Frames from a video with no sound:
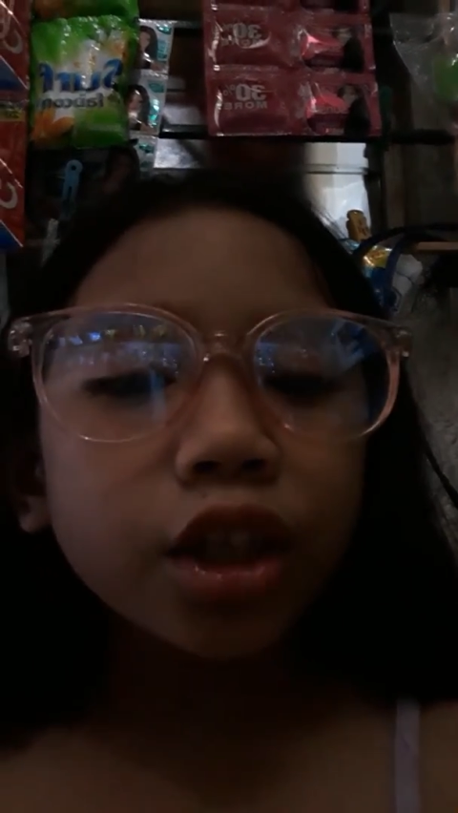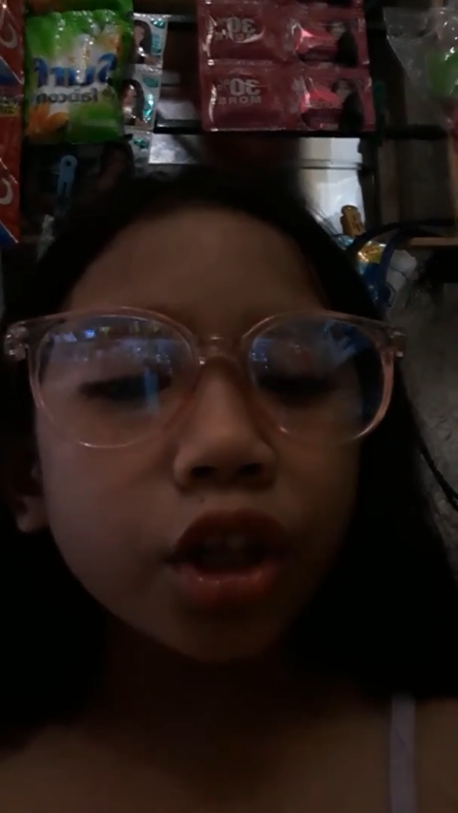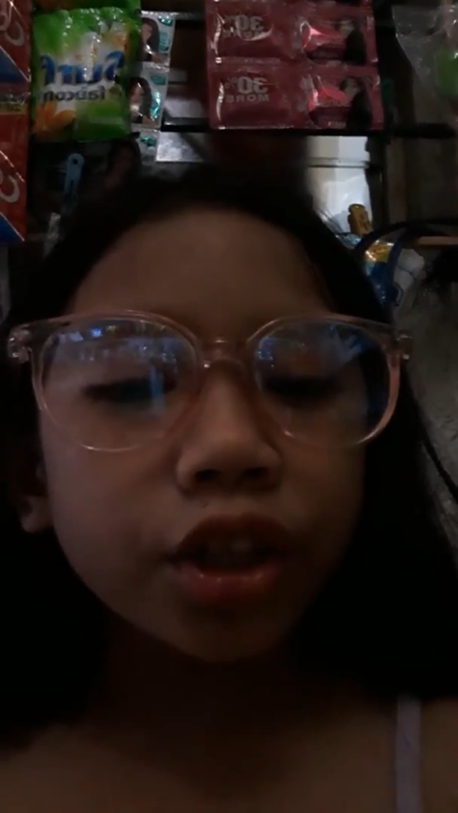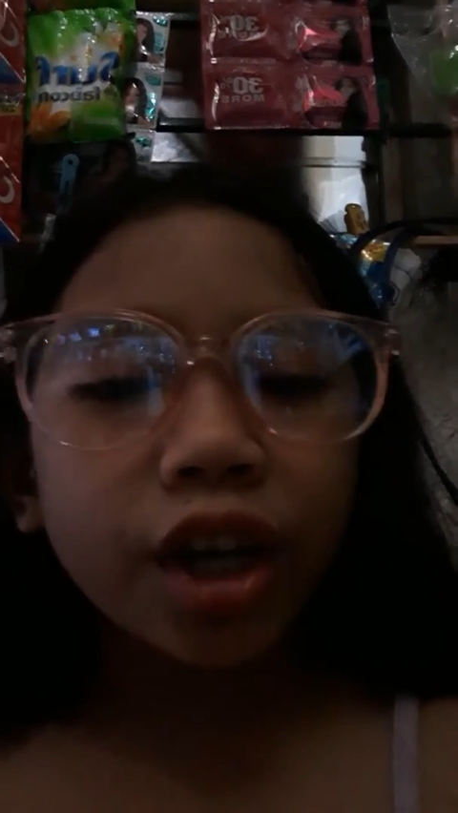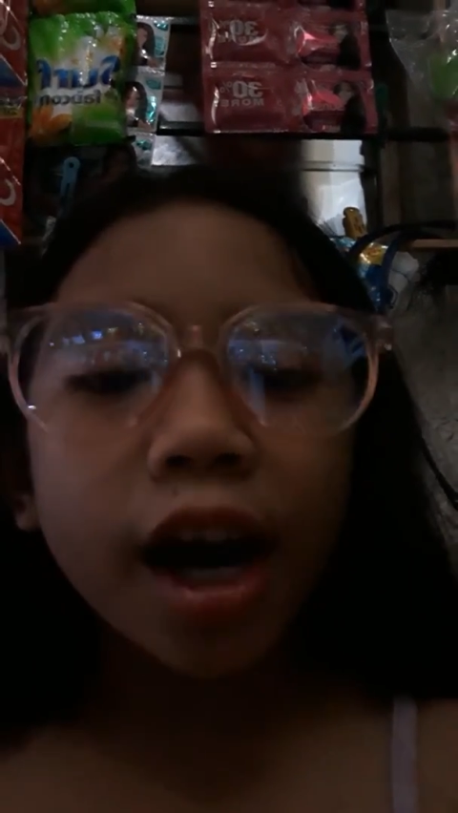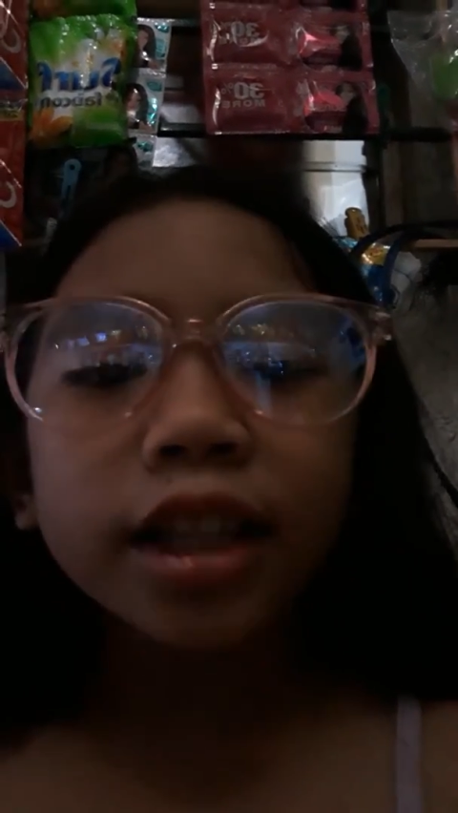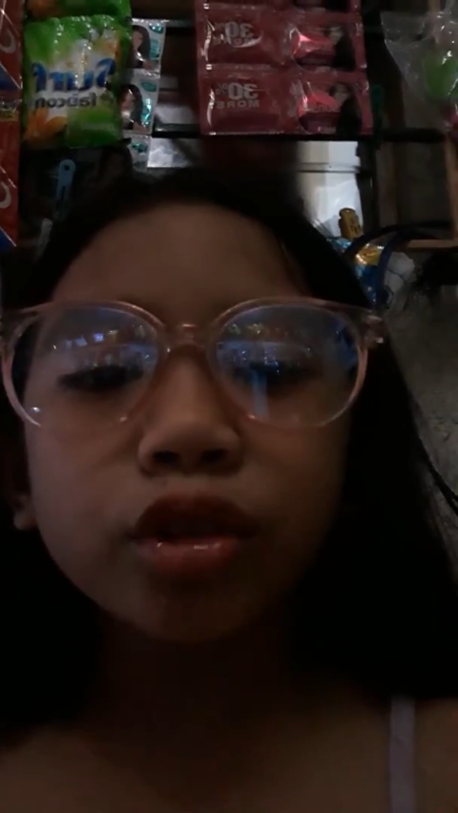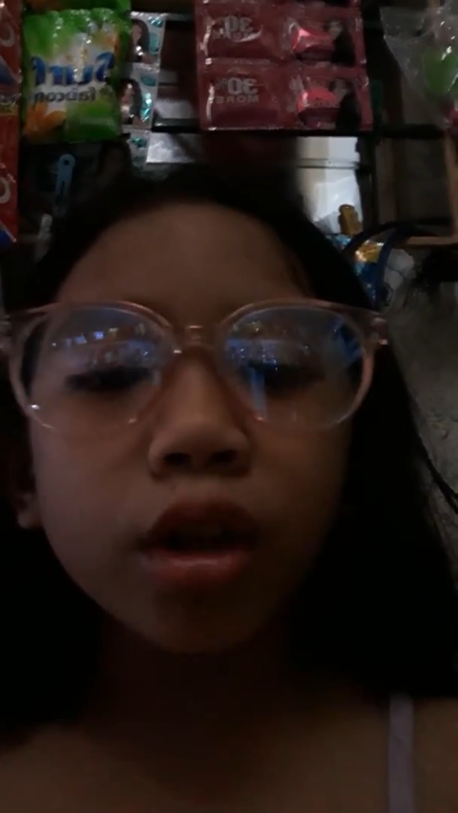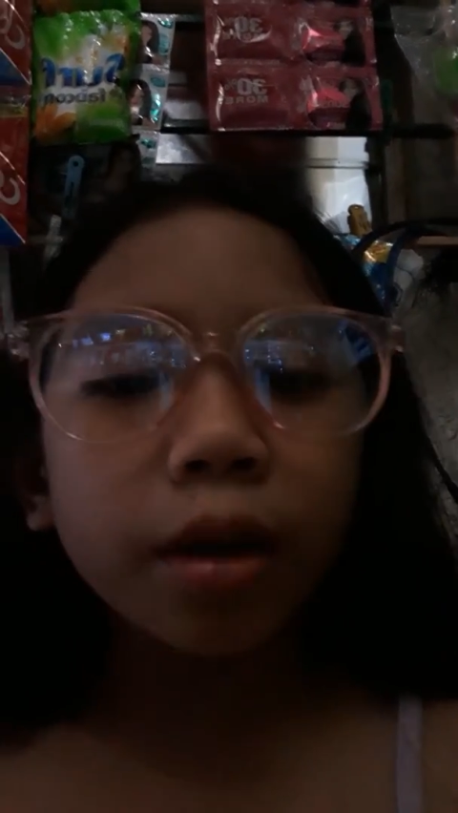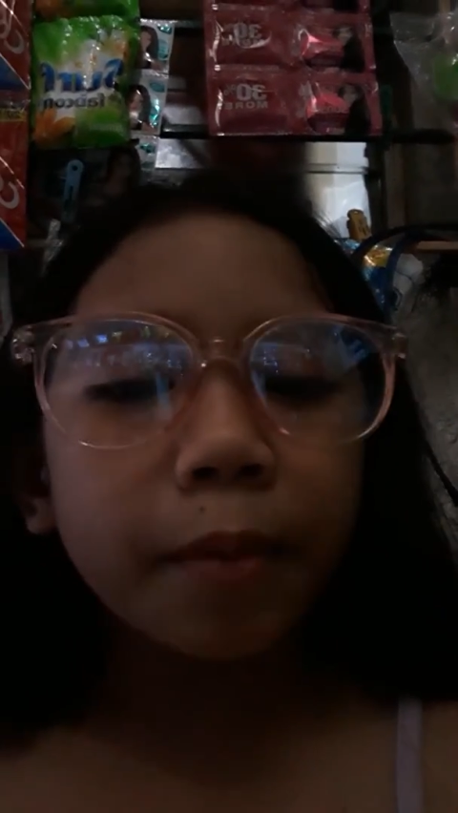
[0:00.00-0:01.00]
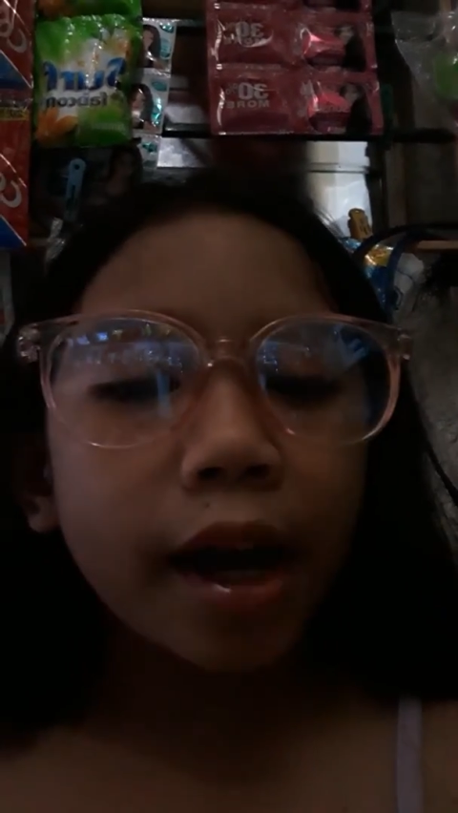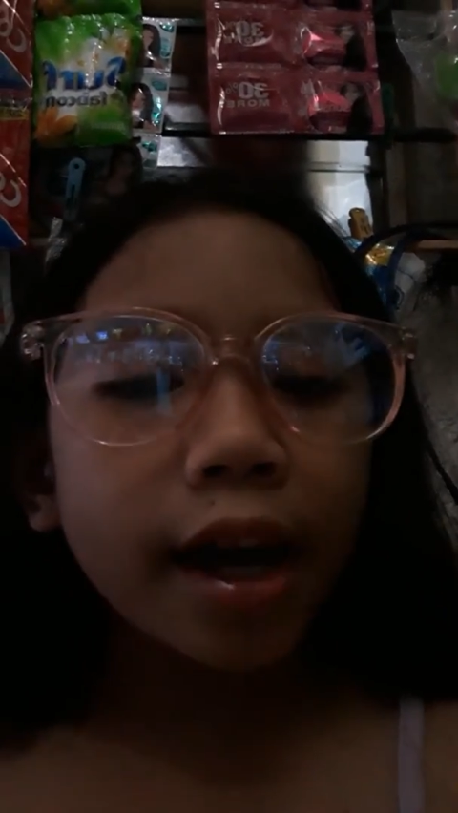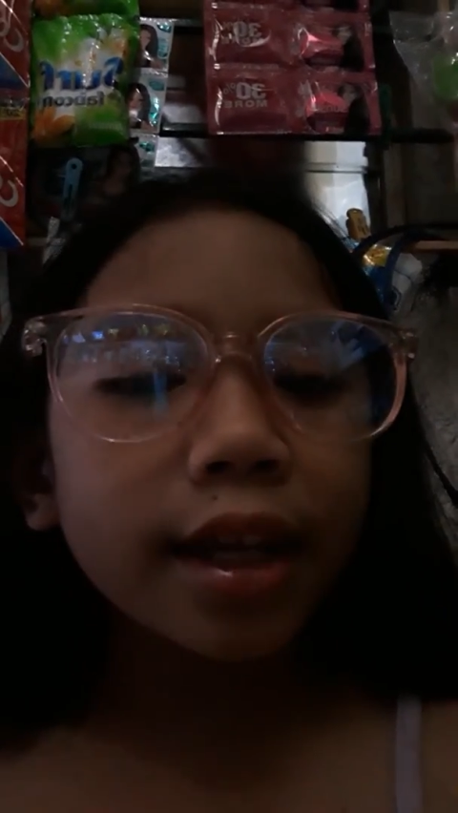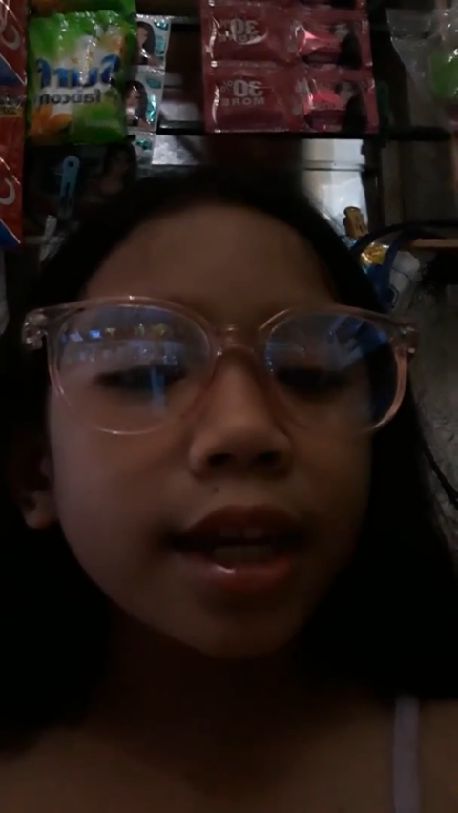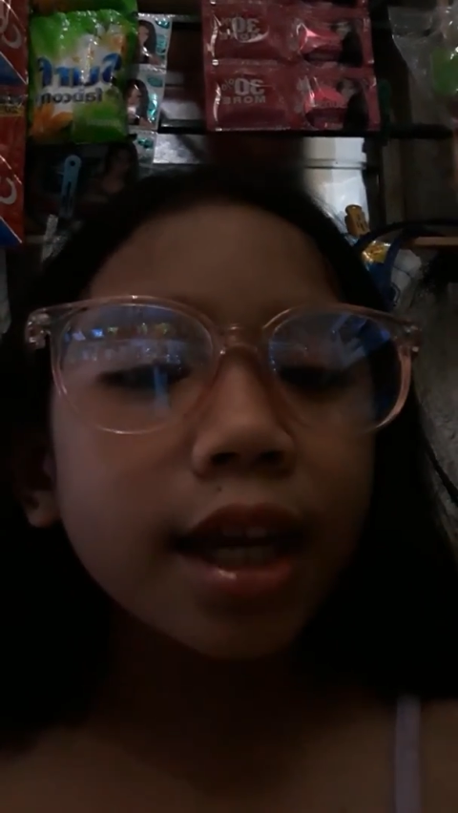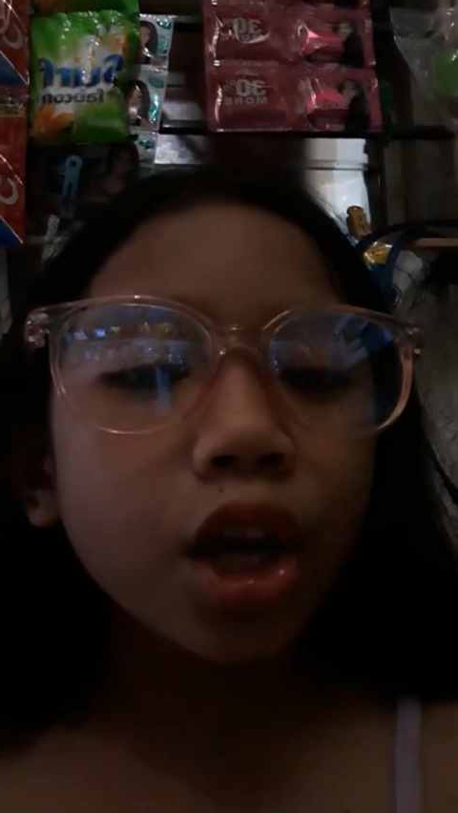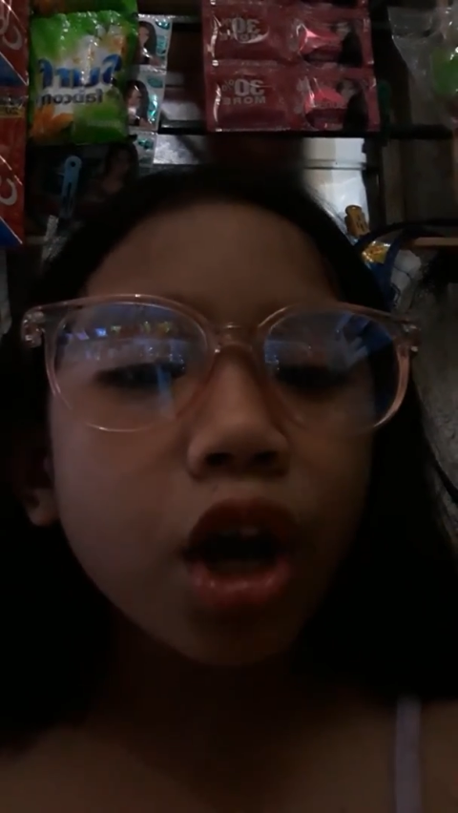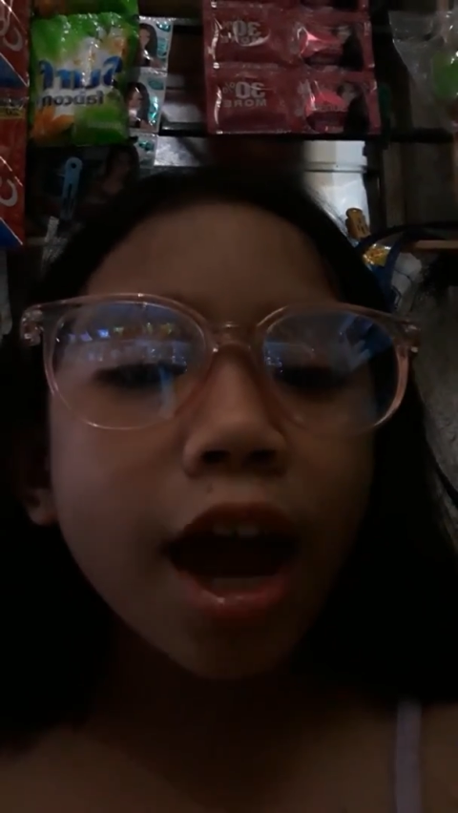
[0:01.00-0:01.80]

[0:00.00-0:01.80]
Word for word: You're just in my ear,